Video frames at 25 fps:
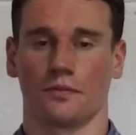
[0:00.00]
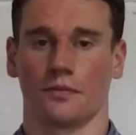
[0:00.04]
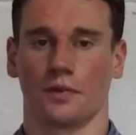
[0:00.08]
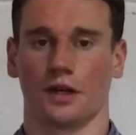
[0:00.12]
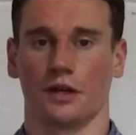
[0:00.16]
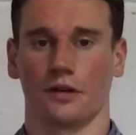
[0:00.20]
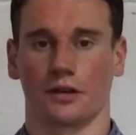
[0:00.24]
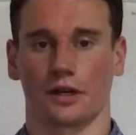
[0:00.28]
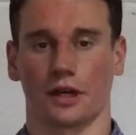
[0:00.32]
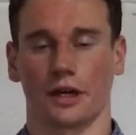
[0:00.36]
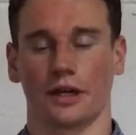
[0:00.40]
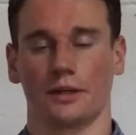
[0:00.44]

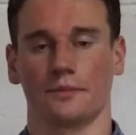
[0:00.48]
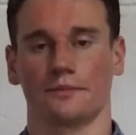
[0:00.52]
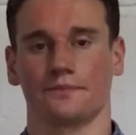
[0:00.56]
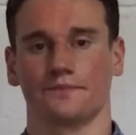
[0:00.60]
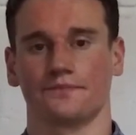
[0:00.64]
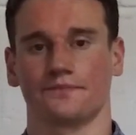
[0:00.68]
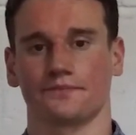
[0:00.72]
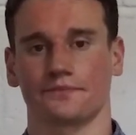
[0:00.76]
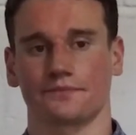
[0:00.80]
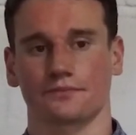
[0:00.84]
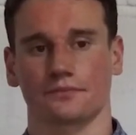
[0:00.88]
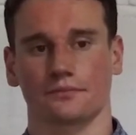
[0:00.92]
Okay,
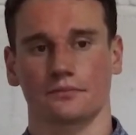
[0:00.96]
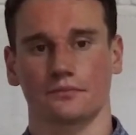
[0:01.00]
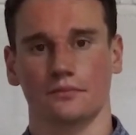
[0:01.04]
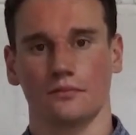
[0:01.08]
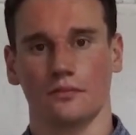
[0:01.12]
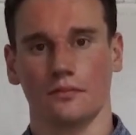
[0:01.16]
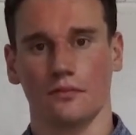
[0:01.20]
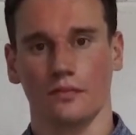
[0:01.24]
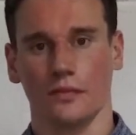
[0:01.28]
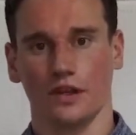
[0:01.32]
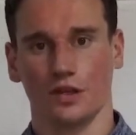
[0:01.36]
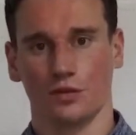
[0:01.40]

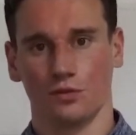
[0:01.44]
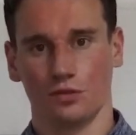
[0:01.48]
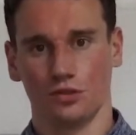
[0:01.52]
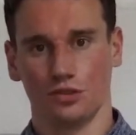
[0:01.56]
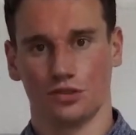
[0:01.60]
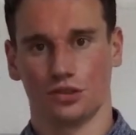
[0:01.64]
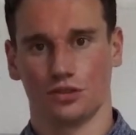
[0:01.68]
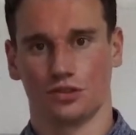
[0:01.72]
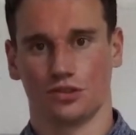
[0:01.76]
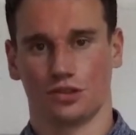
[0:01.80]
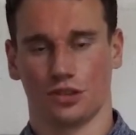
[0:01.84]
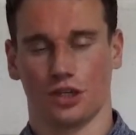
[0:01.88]

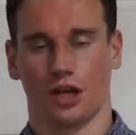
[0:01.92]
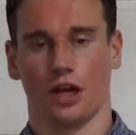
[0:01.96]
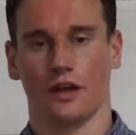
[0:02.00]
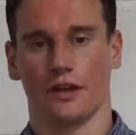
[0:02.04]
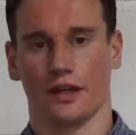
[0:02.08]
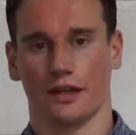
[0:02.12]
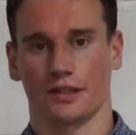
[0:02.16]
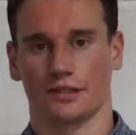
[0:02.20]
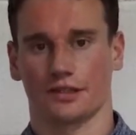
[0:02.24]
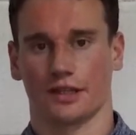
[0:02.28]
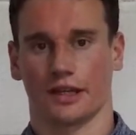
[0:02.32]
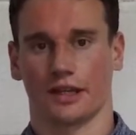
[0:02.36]
once you start
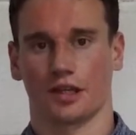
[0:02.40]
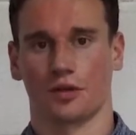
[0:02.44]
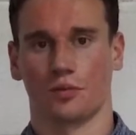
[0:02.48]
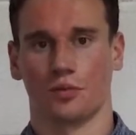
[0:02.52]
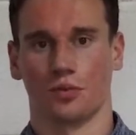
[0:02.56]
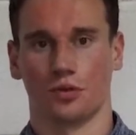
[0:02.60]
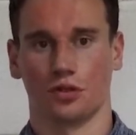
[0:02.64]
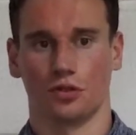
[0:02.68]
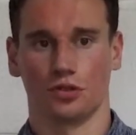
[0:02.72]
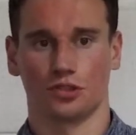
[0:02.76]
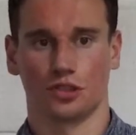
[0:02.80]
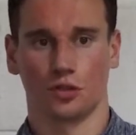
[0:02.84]
that second
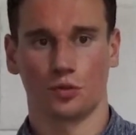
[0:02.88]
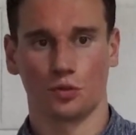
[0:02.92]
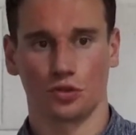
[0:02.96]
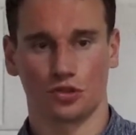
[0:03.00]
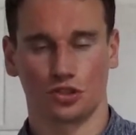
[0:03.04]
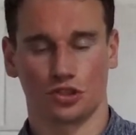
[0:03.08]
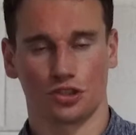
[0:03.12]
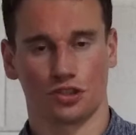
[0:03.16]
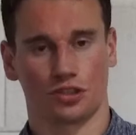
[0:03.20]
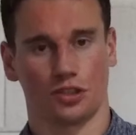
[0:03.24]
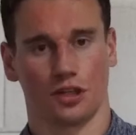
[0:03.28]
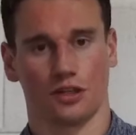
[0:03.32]
pull, so once
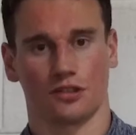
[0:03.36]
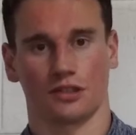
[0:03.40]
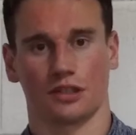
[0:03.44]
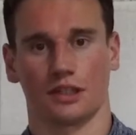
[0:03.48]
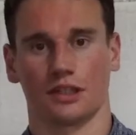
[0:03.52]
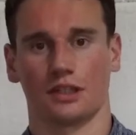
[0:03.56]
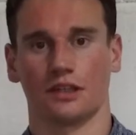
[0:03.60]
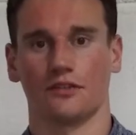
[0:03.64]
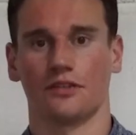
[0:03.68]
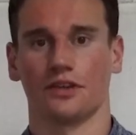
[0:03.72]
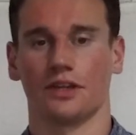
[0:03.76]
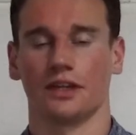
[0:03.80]
you start to
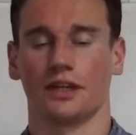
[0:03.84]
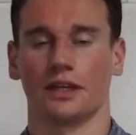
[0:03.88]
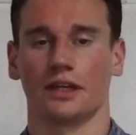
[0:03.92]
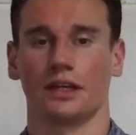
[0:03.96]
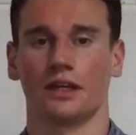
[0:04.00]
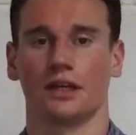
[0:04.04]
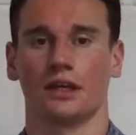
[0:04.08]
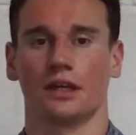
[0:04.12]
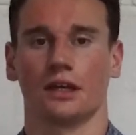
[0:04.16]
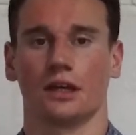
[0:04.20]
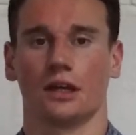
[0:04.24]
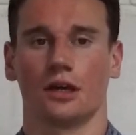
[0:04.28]
leave your knee,
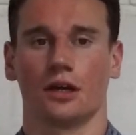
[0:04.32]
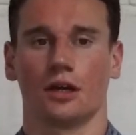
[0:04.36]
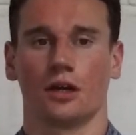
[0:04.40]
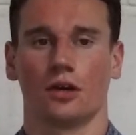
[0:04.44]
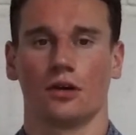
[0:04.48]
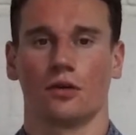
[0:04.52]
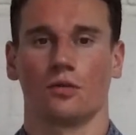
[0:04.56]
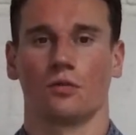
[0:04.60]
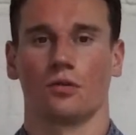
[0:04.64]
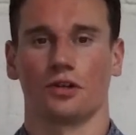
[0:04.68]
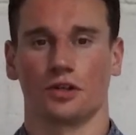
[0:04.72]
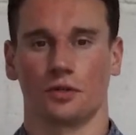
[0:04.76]

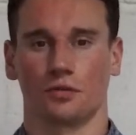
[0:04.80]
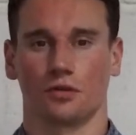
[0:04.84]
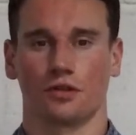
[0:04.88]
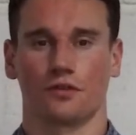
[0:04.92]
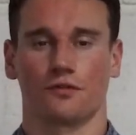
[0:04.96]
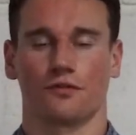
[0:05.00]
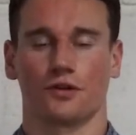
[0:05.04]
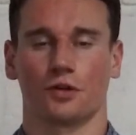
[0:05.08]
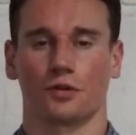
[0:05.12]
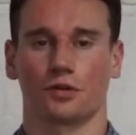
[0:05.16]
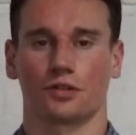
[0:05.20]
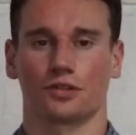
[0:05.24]
what you want to
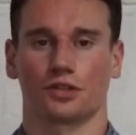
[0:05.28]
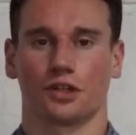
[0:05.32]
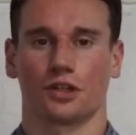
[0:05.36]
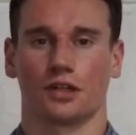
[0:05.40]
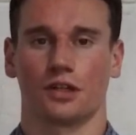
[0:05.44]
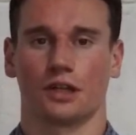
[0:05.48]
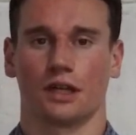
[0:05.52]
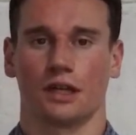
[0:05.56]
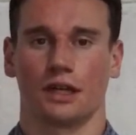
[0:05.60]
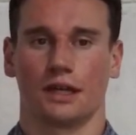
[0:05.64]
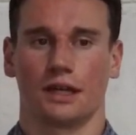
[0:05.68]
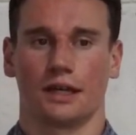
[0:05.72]
focus on
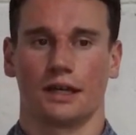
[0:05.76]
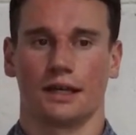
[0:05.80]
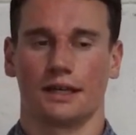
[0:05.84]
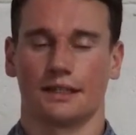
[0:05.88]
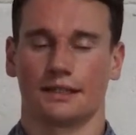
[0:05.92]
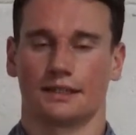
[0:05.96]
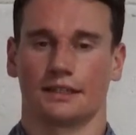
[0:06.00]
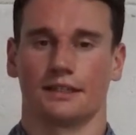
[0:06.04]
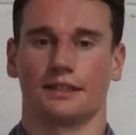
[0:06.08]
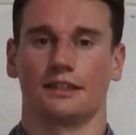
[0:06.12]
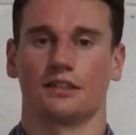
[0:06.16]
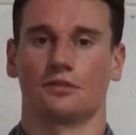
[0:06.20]

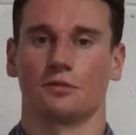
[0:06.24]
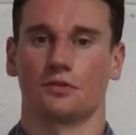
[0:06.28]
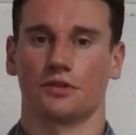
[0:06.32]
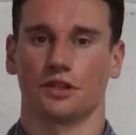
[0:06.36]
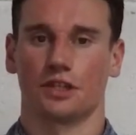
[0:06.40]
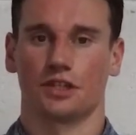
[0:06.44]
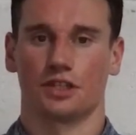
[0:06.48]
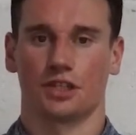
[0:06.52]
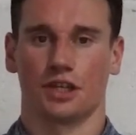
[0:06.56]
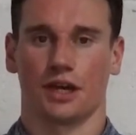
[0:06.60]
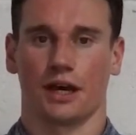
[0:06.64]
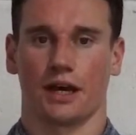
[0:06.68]
is leading with your
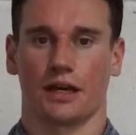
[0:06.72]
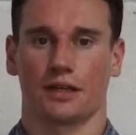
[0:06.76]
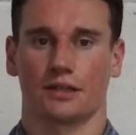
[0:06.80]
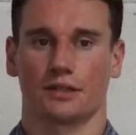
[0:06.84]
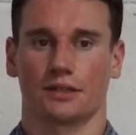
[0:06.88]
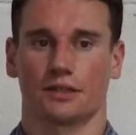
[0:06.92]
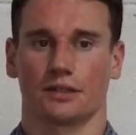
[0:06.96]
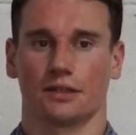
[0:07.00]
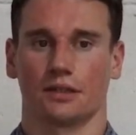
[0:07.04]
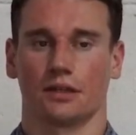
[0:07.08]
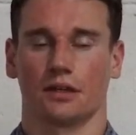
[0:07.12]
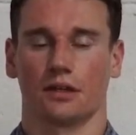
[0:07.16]

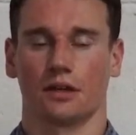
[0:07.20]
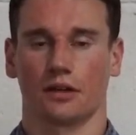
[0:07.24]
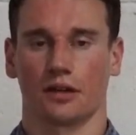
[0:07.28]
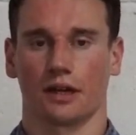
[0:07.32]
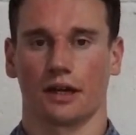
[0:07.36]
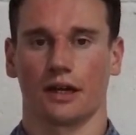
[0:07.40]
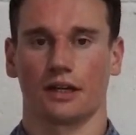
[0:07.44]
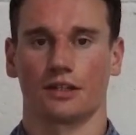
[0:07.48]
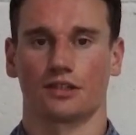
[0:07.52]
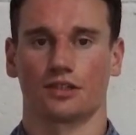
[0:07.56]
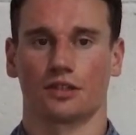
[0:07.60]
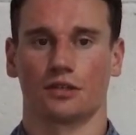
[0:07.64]
chest.
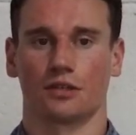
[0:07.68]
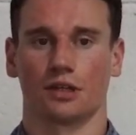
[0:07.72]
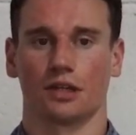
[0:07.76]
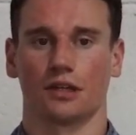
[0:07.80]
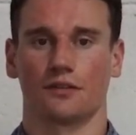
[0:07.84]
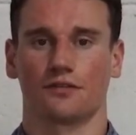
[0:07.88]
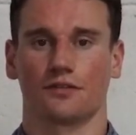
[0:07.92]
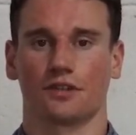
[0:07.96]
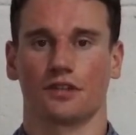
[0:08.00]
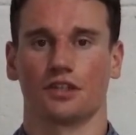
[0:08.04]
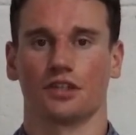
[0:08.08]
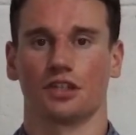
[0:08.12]
Okay, so
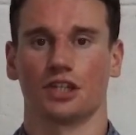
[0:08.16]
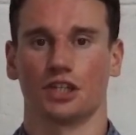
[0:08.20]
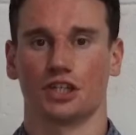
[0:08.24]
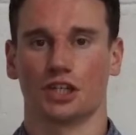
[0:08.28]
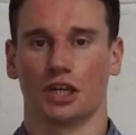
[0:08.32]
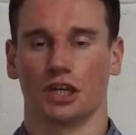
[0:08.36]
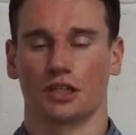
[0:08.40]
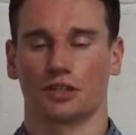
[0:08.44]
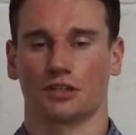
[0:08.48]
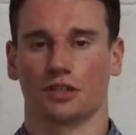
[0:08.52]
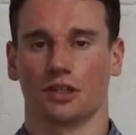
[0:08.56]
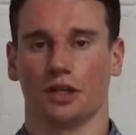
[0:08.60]
lifting your
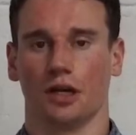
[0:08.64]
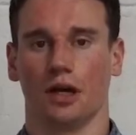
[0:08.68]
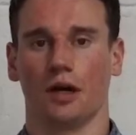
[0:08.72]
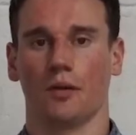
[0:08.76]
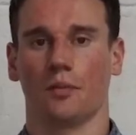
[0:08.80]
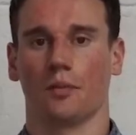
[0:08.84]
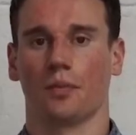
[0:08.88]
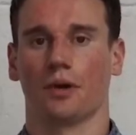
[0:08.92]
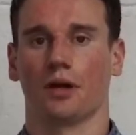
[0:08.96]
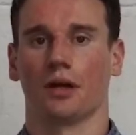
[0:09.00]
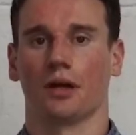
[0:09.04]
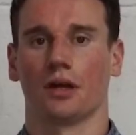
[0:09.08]
chest
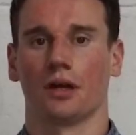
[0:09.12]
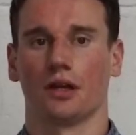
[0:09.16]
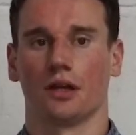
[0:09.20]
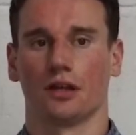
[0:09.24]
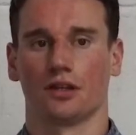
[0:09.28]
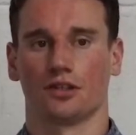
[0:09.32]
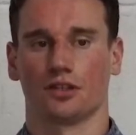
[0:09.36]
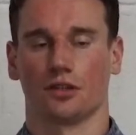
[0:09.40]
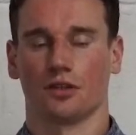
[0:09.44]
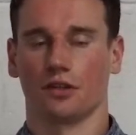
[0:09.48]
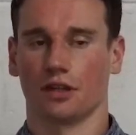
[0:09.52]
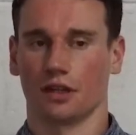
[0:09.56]
up
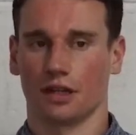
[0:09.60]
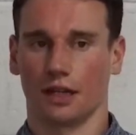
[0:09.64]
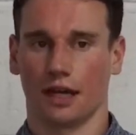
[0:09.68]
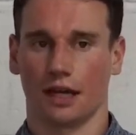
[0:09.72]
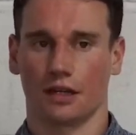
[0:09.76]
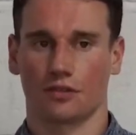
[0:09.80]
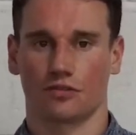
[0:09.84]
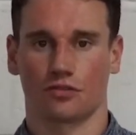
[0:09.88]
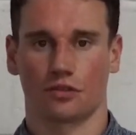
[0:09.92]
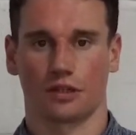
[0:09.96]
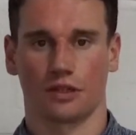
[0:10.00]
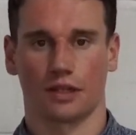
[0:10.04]
so that
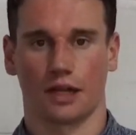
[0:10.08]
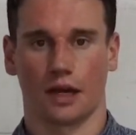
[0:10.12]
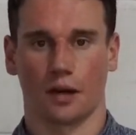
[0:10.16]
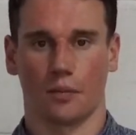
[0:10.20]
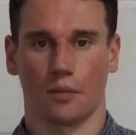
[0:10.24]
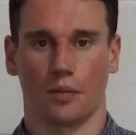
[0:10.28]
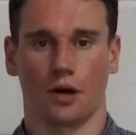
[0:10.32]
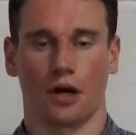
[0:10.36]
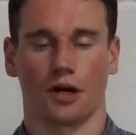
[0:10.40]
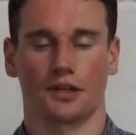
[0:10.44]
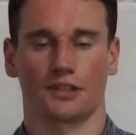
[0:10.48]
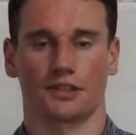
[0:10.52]
naturally that
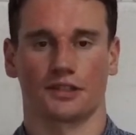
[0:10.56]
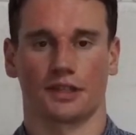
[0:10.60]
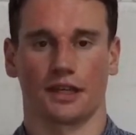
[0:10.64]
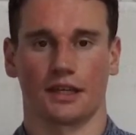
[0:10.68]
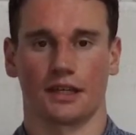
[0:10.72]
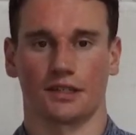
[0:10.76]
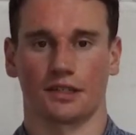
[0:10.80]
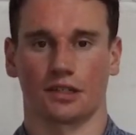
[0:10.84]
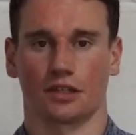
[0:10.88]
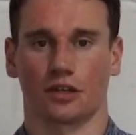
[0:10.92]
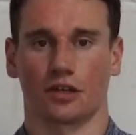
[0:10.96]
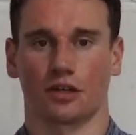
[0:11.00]
bar
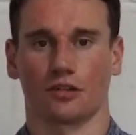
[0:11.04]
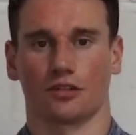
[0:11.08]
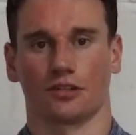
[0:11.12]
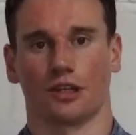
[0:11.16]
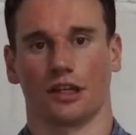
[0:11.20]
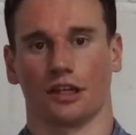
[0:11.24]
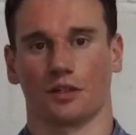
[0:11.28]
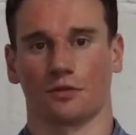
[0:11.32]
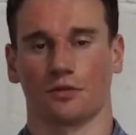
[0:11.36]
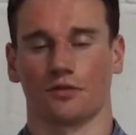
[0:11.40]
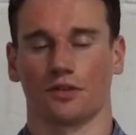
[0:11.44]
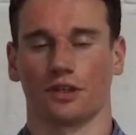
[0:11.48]
stays in
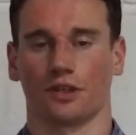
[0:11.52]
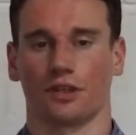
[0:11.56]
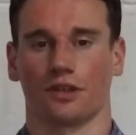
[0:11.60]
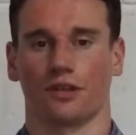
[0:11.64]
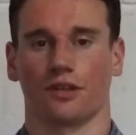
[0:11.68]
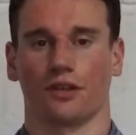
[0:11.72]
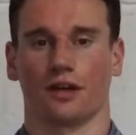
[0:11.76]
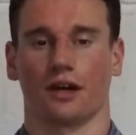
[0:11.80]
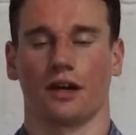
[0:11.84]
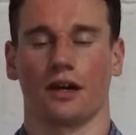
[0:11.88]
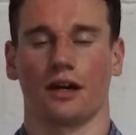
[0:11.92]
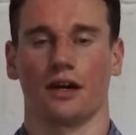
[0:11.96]
contact with your
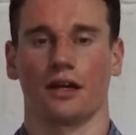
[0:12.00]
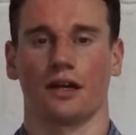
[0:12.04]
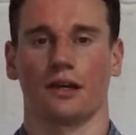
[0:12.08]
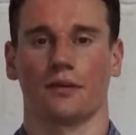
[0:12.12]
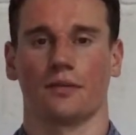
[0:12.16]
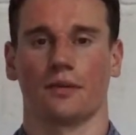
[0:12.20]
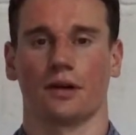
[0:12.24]
thigh.